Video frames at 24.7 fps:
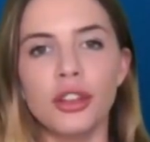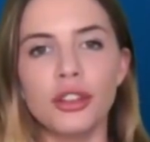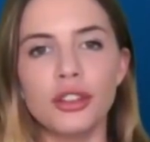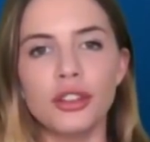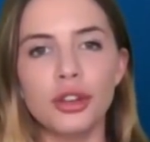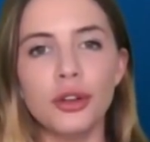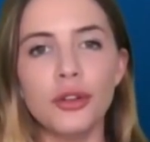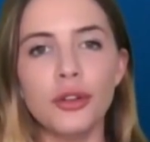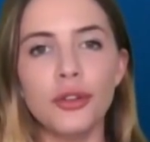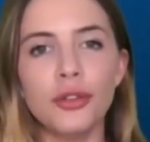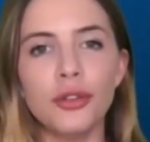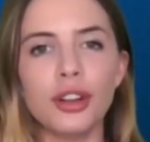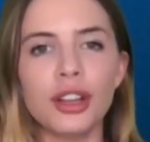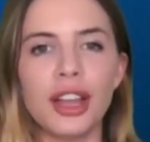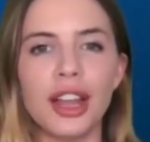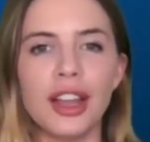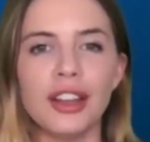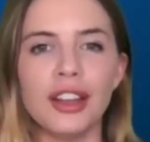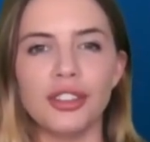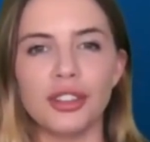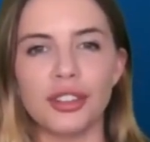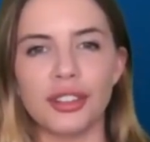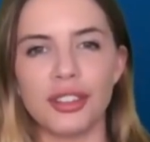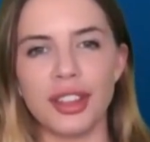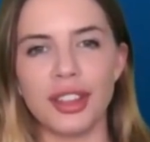the two free
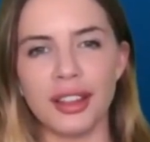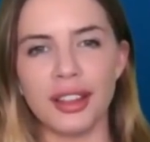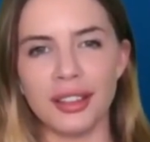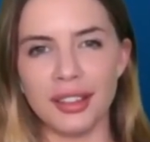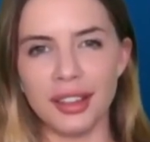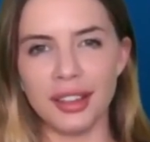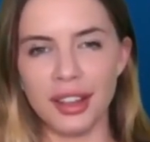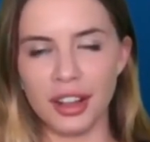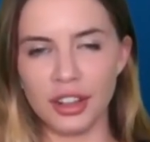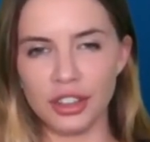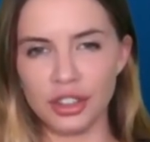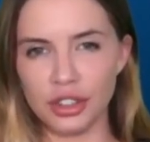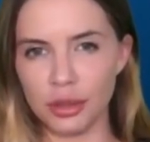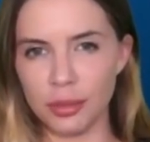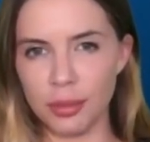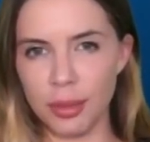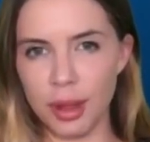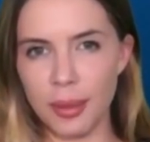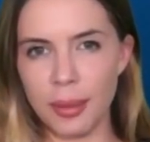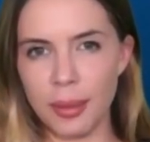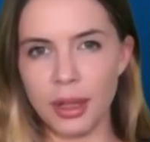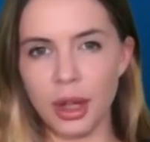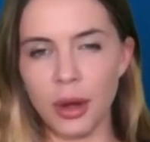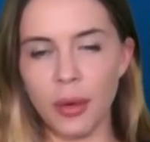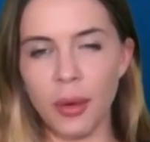agents that Seahawks should
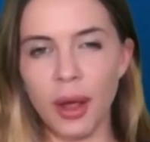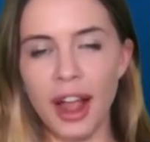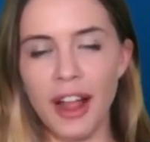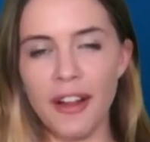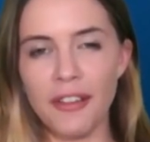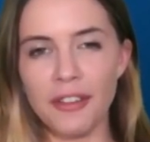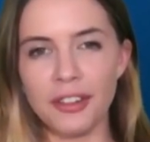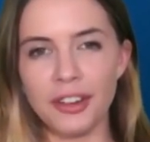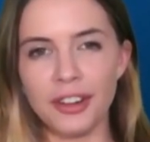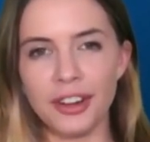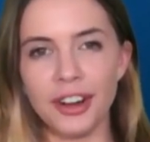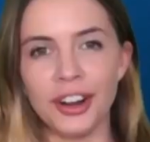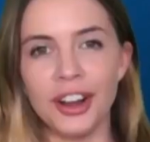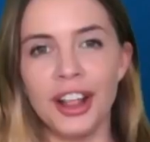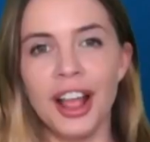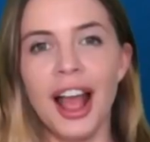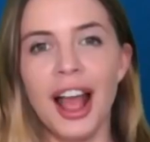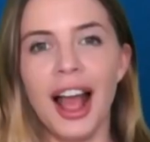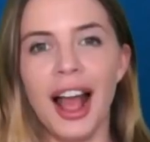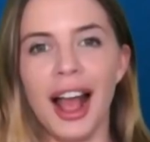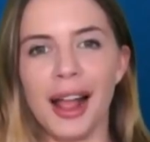maybe go after,